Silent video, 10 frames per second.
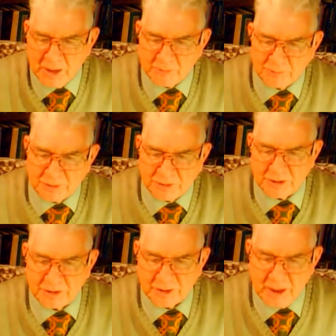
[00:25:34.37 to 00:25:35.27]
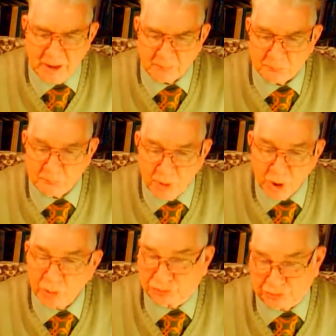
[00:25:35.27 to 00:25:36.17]
And beginning at
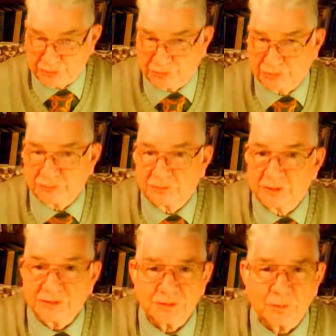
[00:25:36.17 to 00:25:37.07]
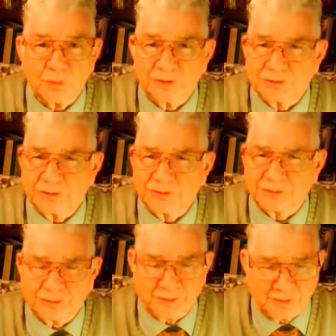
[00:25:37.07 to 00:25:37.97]
Moses, listen to what
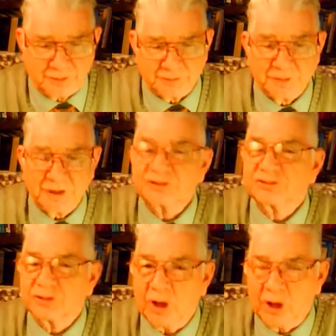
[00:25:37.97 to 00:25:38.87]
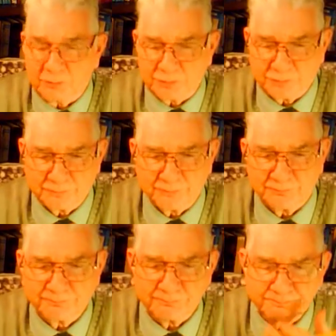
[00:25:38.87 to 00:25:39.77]
Jesus did. He stopped.
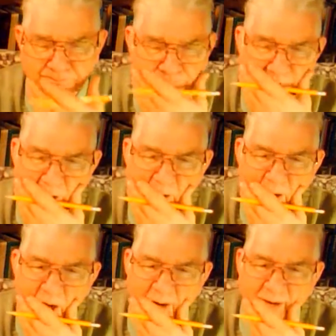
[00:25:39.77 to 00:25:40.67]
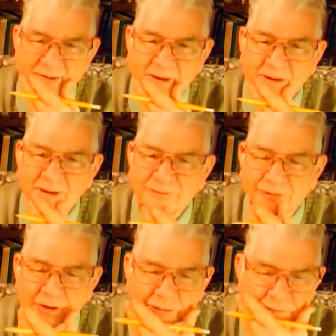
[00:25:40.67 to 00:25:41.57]
And he said, hey,
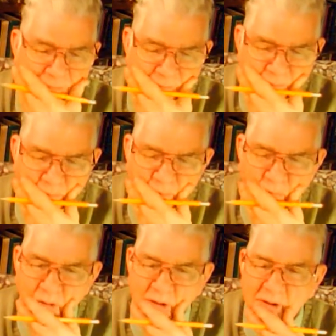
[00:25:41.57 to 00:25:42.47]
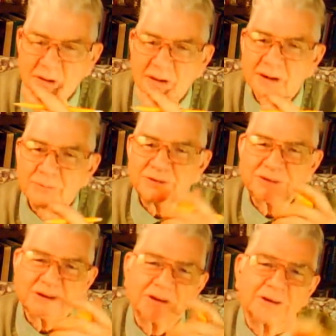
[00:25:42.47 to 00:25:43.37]
fellas, let me
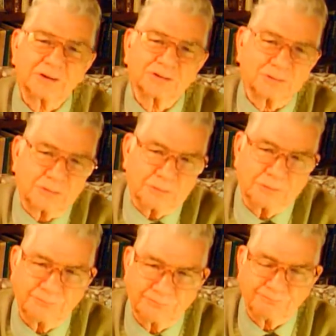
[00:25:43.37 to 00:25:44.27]
tell you a little story.